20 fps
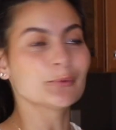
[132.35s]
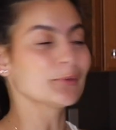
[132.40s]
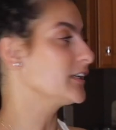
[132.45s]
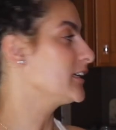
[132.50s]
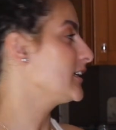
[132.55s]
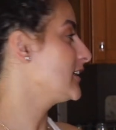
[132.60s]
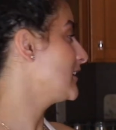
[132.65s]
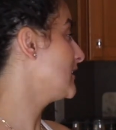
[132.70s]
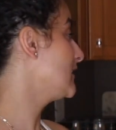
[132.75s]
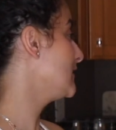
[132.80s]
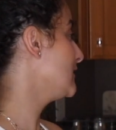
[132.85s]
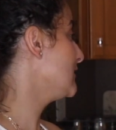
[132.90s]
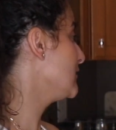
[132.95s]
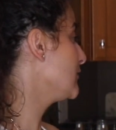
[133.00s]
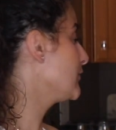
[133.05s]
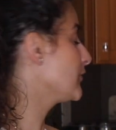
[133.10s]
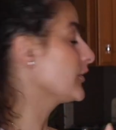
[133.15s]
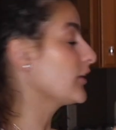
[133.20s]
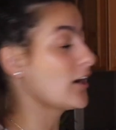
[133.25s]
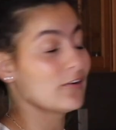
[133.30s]
preheat
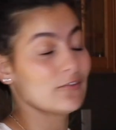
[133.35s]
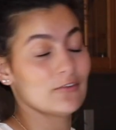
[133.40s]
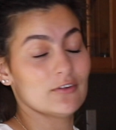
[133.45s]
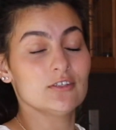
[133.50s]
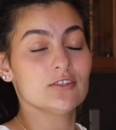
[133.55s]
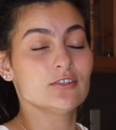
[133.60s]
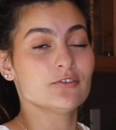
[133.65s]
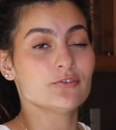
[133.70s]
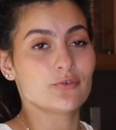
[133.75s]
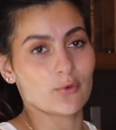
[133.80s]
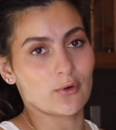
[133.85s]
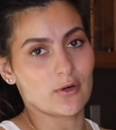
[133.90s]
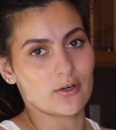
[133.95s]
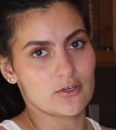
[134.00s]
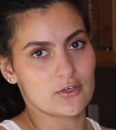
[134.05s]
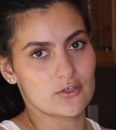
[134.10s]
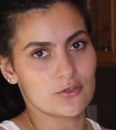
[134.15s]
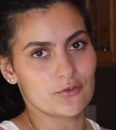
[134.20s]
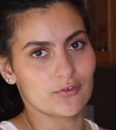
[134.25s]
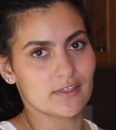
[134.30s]
your oven to
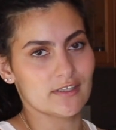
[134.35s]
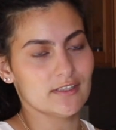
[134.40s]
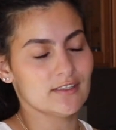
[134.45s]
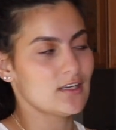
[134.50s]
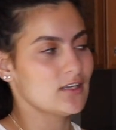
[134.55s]
400 degrees